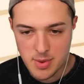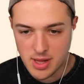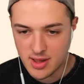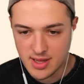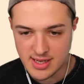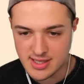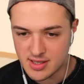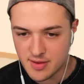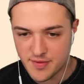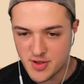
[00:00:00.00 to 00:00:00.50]
and
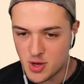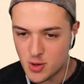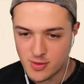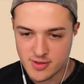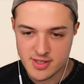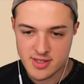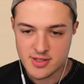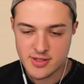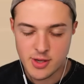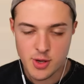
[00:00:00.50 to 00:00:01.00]
millions of
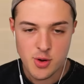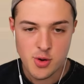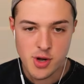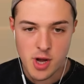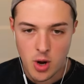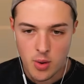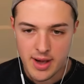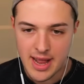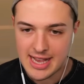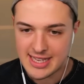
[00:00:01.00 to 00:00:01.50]
views, so you
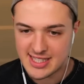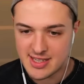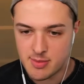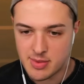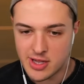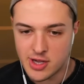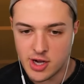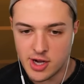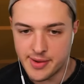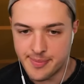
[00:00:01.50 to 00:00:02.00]
know it has to
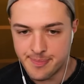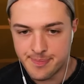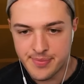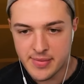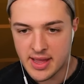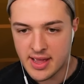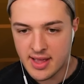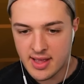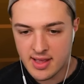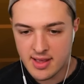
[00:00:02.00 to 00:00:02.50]
be good.
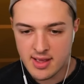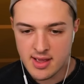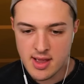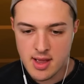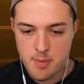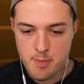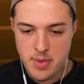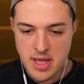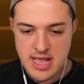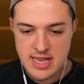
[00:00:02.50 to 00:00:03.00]

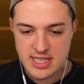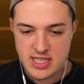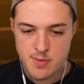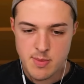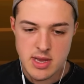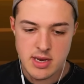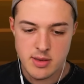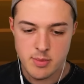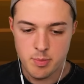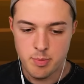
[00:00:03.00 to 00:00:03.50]

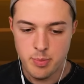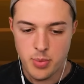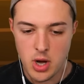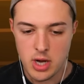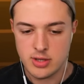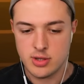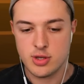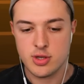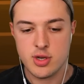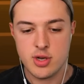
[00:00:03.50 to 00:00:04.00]
Basement
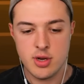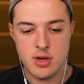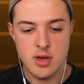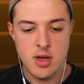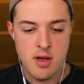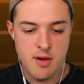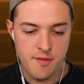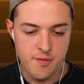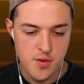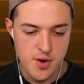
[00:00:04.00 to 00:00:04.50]
Busk.
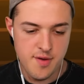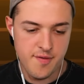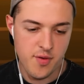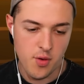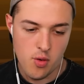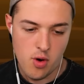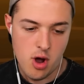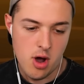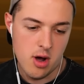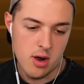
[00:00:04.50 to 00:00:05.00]
Free
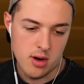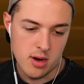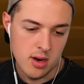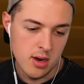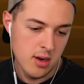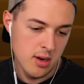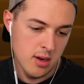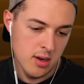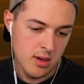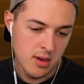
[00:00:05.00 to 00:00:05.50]
for all.
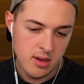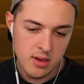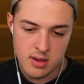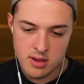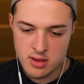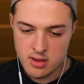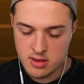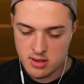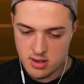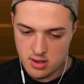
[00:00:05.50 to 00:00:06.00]

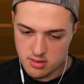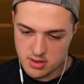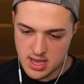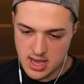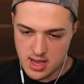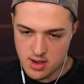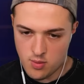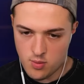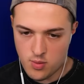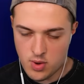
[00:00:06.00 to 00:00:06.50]

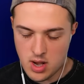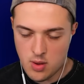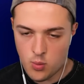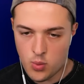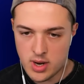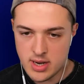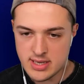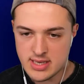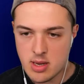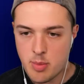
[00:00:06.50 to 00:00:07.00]
Okay, wh
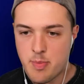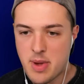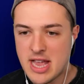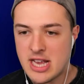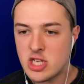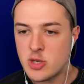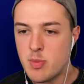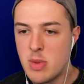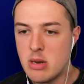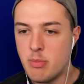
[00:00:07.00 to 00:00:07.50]
what is a
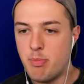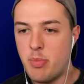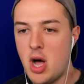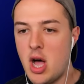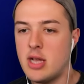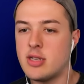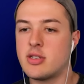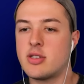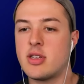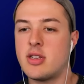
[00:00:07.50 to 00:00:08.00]
basement
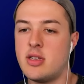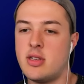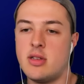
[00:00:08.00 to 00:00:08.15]
busk?